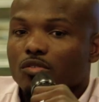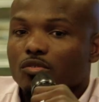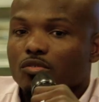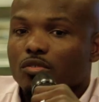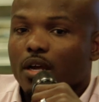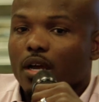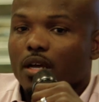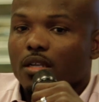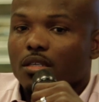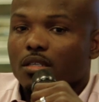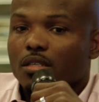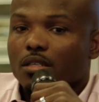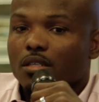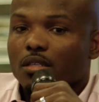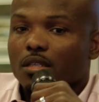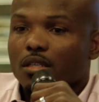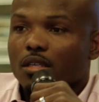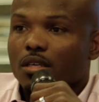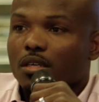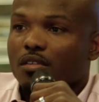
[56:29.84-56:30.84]
try to
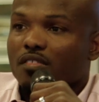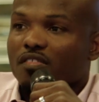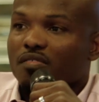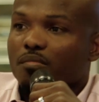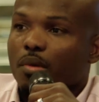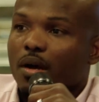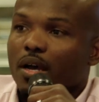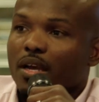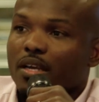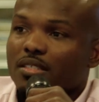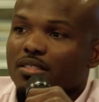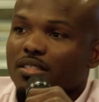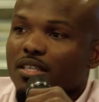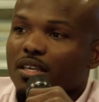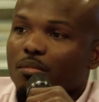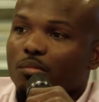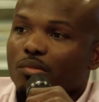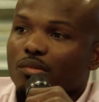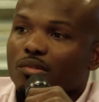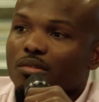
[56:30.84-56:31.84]
live by
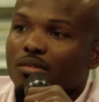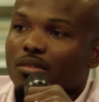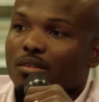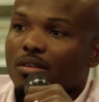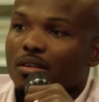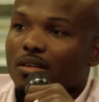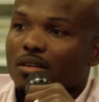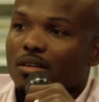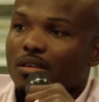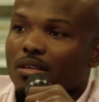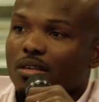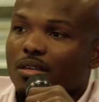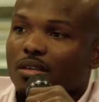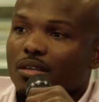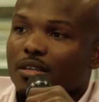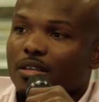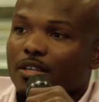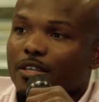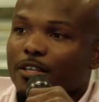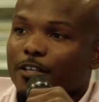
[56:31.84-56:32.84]
example
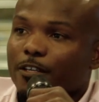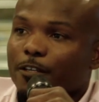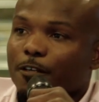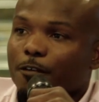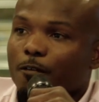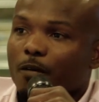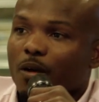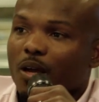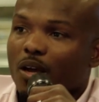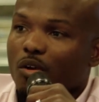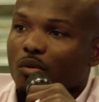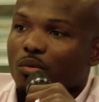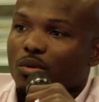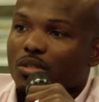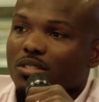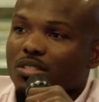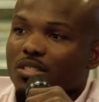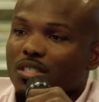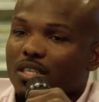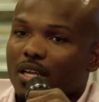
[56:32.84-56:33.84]
you know, I
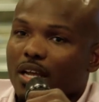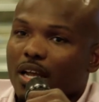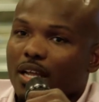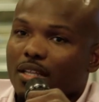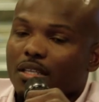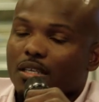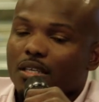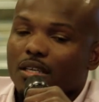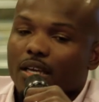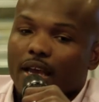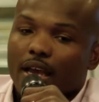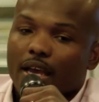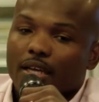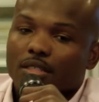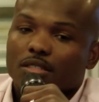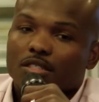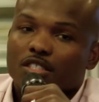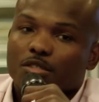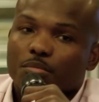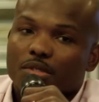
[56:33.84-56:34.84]
always I think
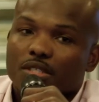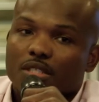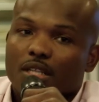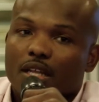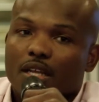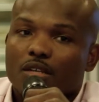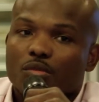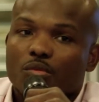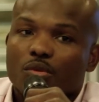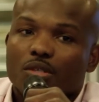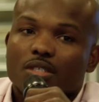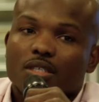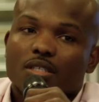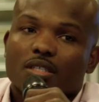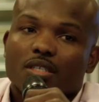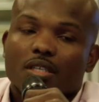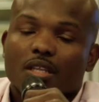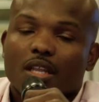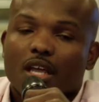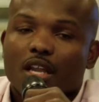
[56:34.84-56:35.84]
action speaks louder of words. I
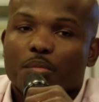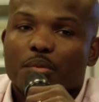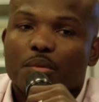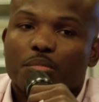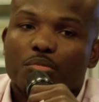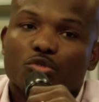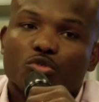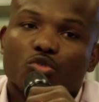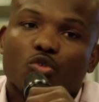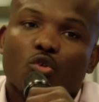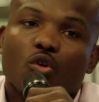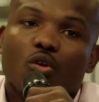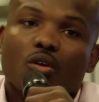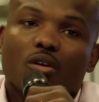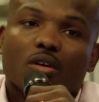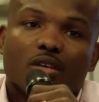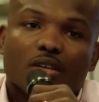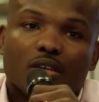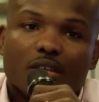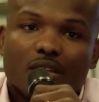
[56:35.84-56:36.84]
think a lot of people
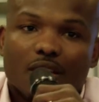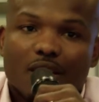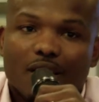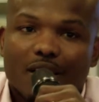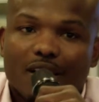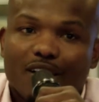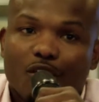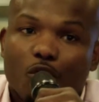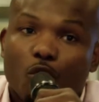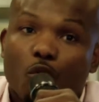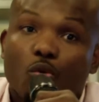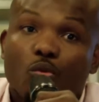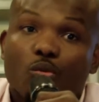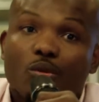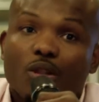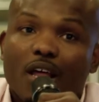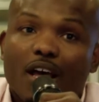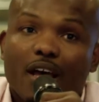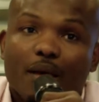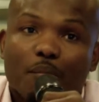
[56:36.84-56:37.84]
talk a whole
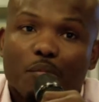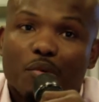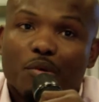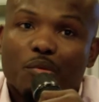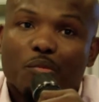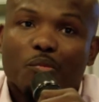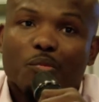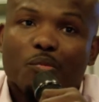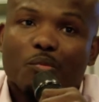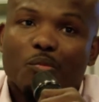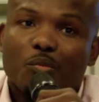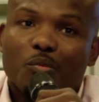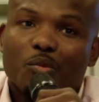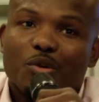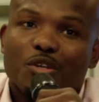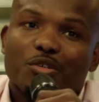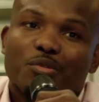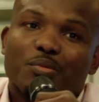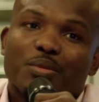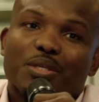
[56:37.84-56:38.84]
lot, but
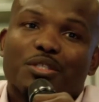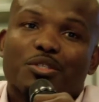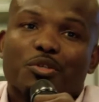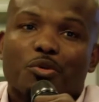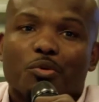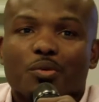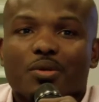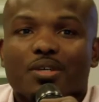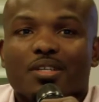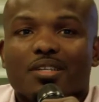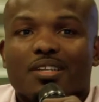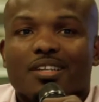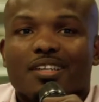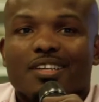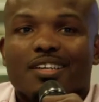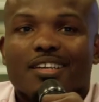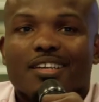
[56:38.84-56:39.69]
what are you doing?